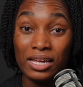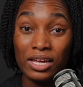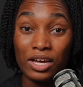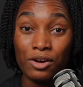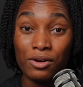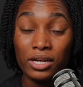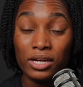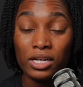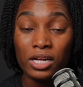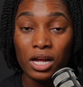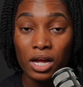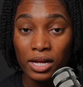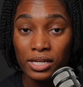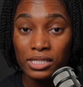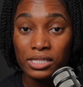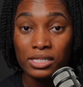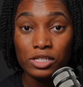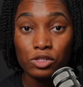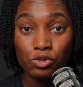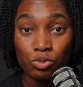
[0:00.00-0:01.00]
All right.
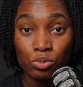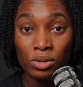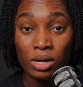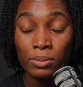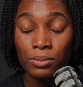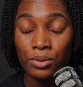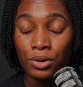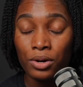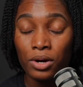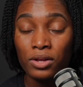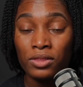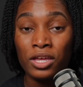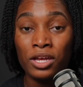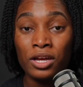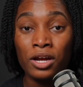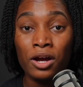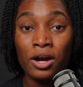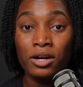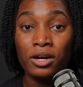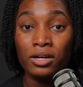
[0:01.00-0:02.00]
Constants, remember, they
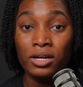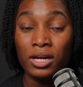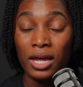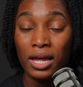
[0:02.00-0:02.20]
are